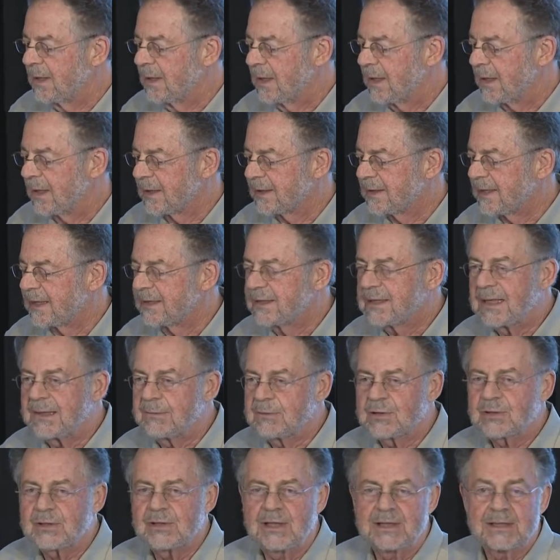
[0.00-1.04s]
At that time, it
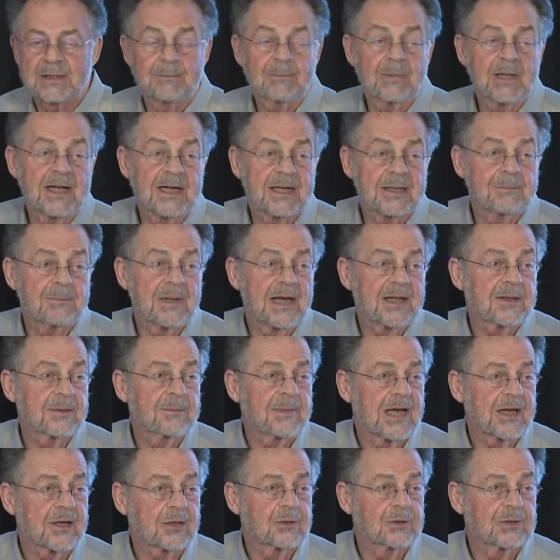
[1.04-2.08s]
was called Applied
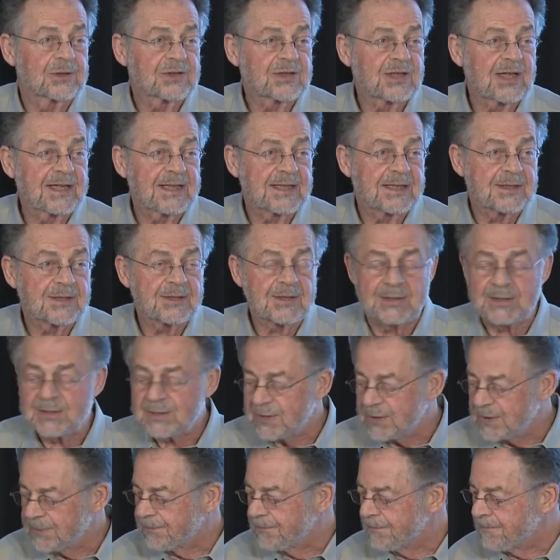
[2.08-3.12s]
Mathematical
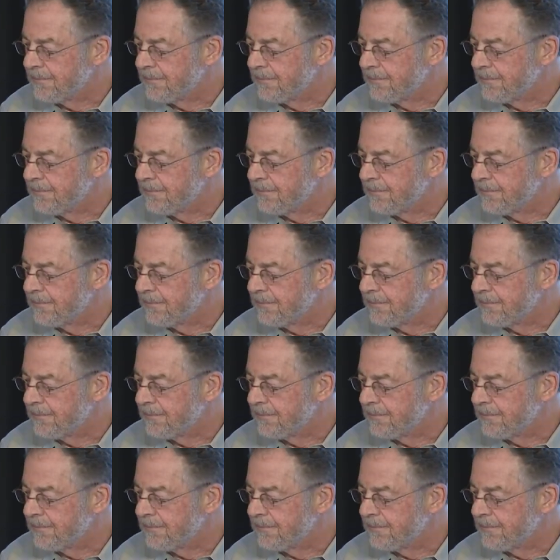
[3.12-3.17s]
Sciences.